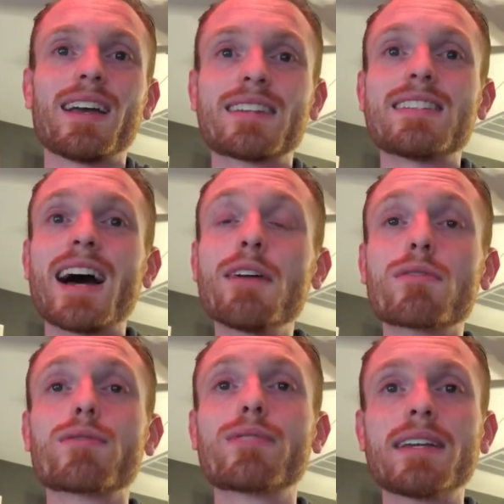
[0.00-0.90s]
Because I
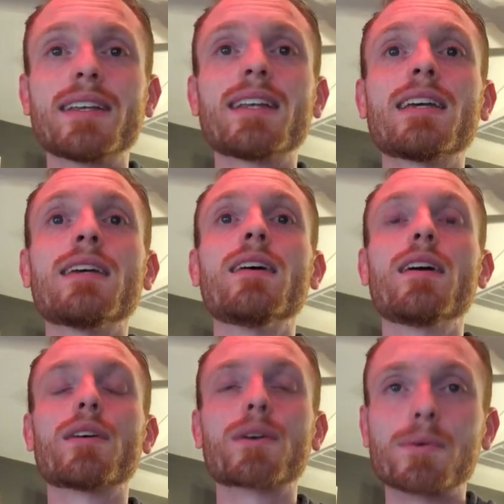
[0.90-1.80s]
really,
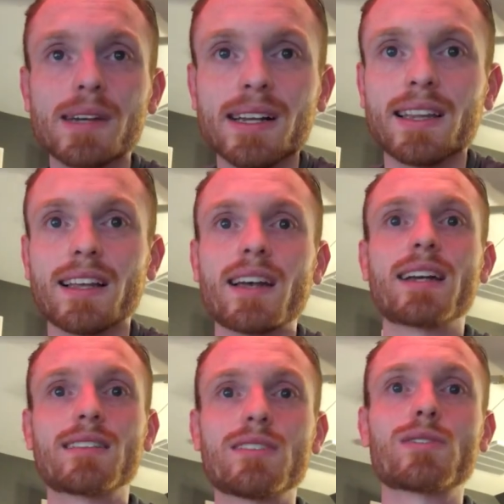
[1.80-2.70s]
really
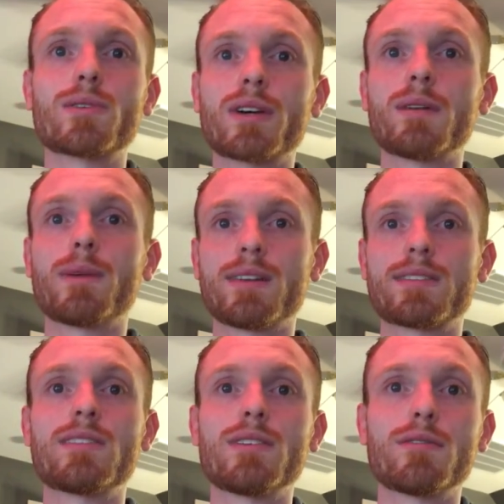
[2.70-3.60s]
like the story in
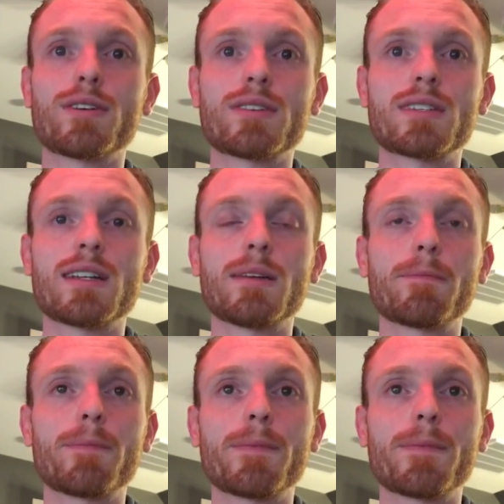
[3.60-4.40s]
Monsters University.